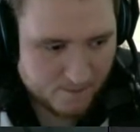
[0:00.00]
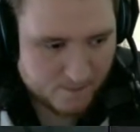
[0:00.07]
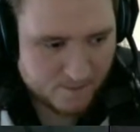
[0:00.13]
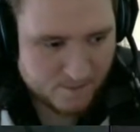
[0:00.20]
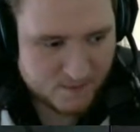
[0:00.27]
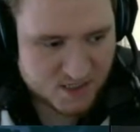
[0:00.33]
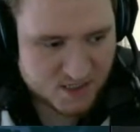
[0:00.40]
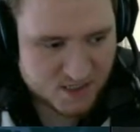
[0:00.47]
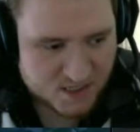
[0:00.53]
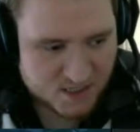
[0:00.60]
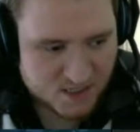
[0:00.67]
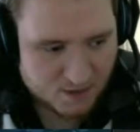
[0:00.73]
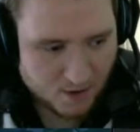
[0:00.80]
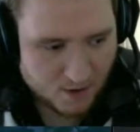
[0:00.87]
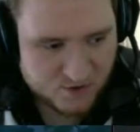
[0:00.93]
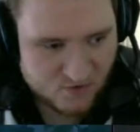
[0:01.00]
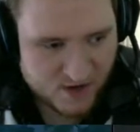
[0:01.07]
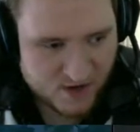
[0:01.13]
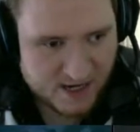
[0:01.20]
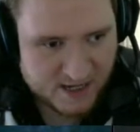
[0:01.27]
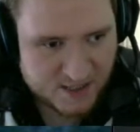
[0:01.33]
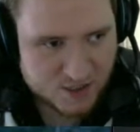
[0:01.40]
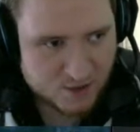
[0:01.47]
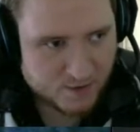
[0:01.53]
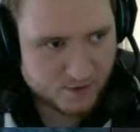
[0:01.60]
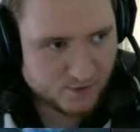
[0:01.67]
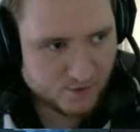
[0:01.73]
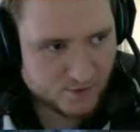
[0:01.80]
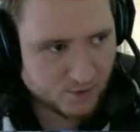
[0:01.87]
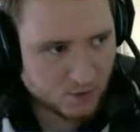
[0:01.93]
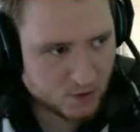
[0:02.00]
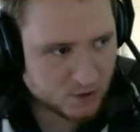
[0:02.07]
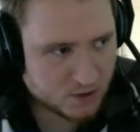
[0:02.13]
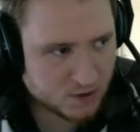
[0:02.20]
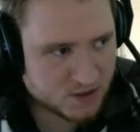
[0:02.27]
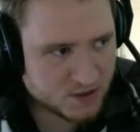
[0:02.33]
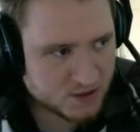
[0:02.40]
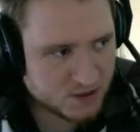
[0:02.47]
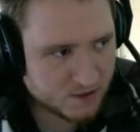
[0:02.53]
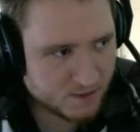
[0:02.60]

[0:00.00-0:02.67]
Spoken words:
so I was really chewing through the wards,